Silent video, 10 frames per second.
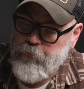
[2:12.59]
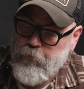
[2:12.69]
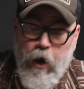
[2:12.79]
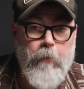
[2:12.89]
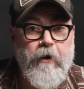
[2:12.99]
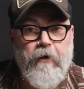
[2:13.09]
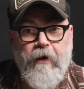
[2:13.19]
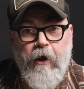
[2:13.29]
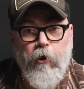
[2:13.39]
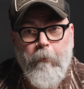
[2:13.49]

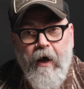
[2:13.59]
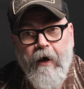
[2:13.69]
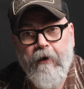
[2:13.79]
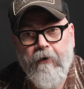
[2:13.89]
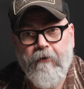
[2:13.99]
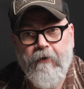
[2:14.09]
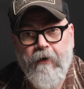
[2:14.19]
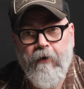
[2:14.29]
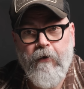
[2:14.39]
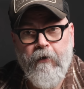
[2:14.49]
prominent aromatic
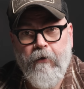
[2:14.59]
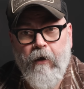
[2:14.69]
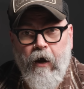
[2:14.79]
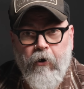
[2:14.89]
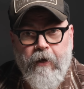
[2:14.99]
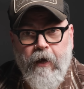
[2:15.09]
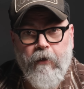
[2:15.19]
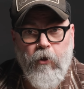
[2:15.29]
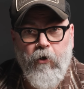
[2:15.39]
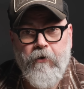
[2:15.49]
in our
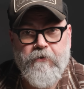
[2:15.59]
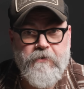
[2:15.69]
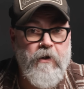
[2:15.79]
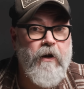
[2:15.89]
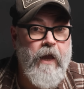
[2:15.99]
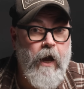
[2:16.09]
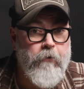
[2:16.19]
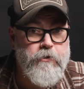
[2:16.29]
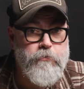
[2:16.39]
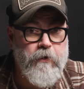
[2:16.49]
catalog is Nutty
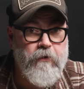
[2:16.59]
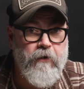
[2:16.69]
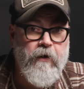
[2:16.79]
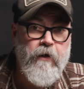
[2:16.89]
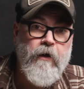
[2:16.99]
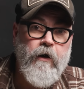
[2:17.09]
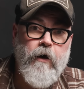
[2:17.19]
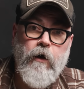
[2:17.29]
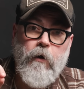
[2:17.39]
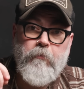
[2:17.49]
Irishman.
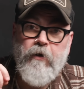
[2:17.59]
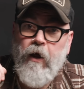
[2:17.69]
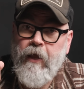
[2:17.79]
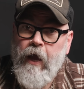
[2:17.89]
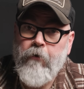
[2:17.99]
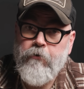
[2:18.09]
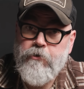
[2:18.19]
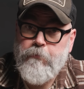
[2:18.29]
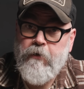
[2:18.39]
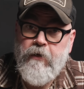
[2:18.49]
Nutty
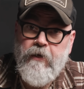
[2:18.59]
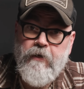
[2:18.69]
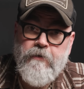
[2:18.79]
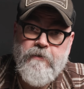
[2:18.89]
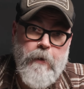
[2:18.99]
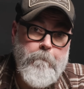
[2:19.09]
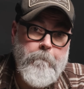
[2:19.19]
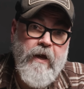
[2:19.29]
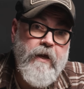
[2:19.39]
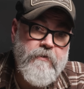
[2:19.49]
Irishman is a
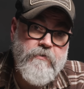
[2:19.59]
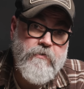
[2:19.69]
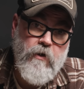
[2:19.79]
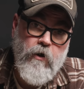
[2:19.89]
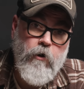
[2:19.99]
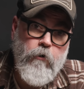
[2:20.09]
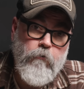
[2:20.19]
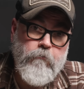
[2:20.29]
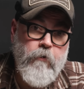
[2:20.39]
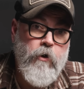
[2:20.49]
base
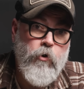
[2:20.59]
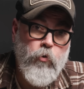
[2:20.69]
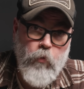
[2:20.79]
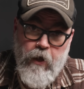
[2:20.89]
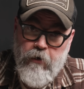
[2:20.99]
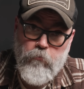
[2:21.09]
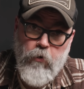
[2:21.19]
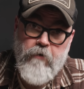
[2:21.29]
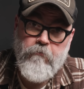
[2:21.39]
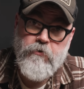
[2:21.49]
of red and
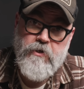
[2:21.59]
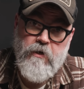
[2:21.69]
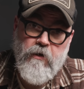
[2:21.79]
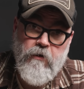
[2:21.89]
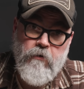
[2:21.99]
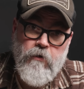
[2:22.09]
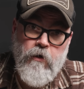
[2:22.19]
bright Virginia,